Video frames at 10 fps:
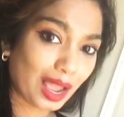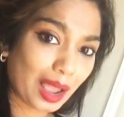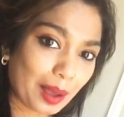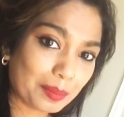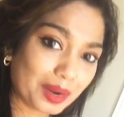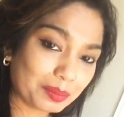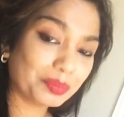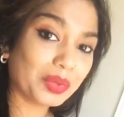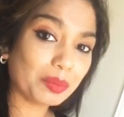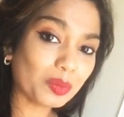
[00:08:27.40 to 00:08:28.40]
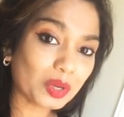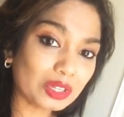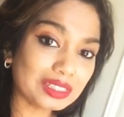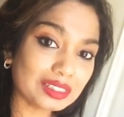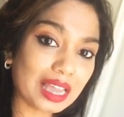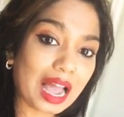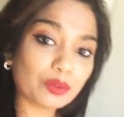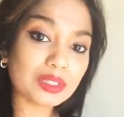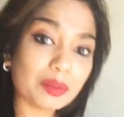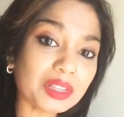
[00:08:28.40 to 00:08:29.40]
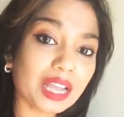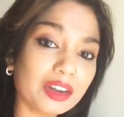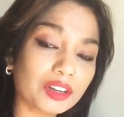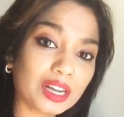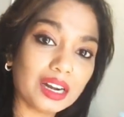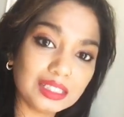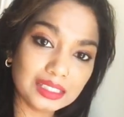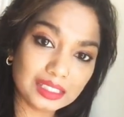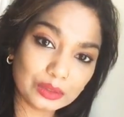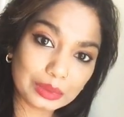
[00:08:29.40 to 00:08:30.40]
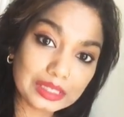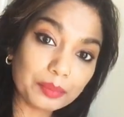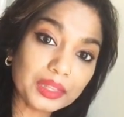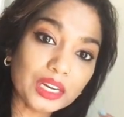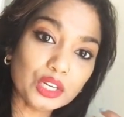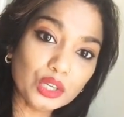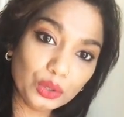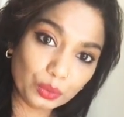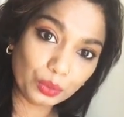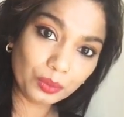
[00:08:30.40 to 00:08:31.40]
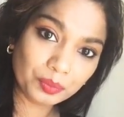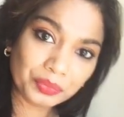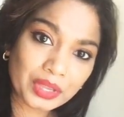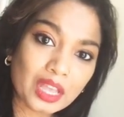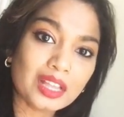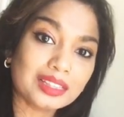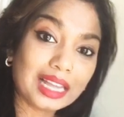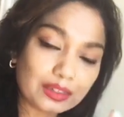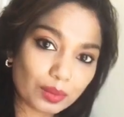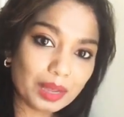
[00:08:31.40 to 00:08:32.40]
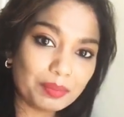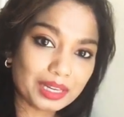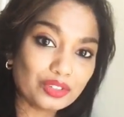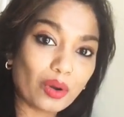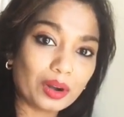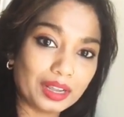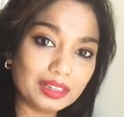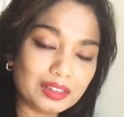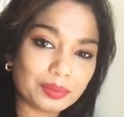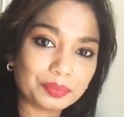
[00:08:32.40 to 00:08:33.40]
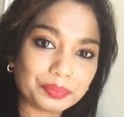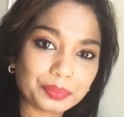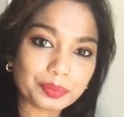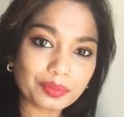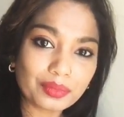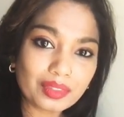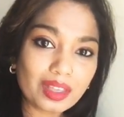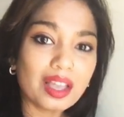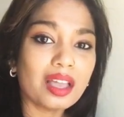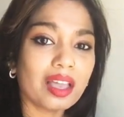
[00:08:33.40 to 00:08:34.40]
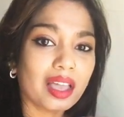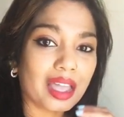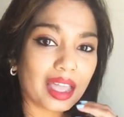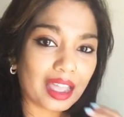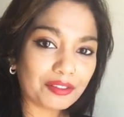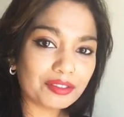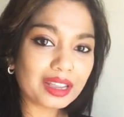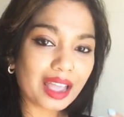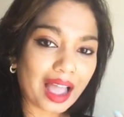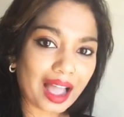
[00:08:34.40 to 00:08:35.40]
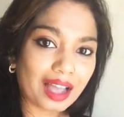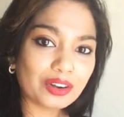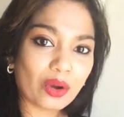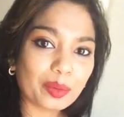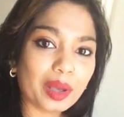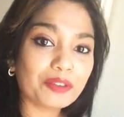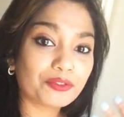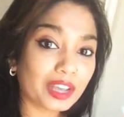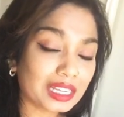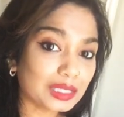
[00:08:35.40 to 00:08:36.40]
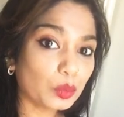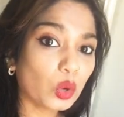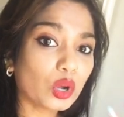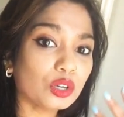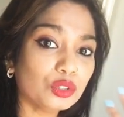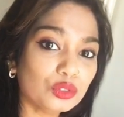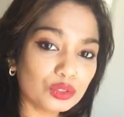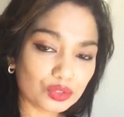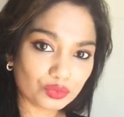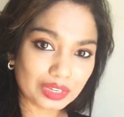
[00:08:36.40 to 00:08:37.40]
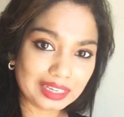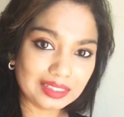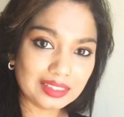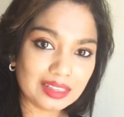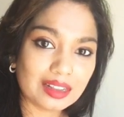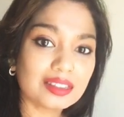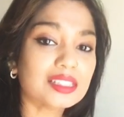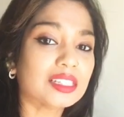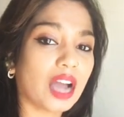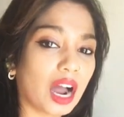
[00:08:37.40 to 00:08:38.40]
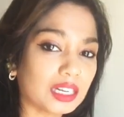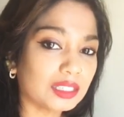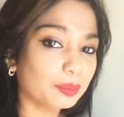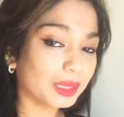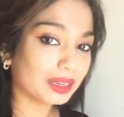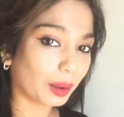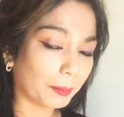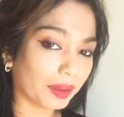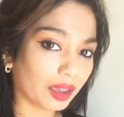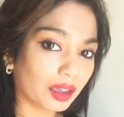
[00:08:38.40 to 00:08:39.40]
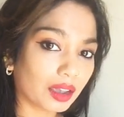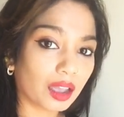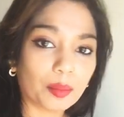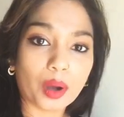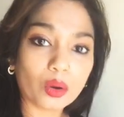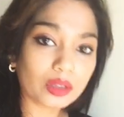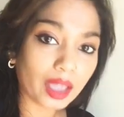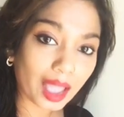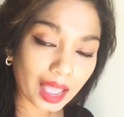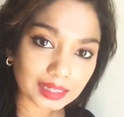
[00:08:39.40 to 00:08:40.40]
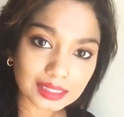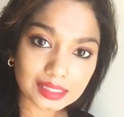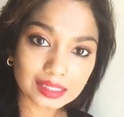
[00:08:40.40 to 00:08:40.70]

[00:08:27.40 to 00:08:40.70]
but maybe because this cat was something I never considered, it was something new, that's why I picked on it. Every ad on my Facebook news feeds started becoming about cats.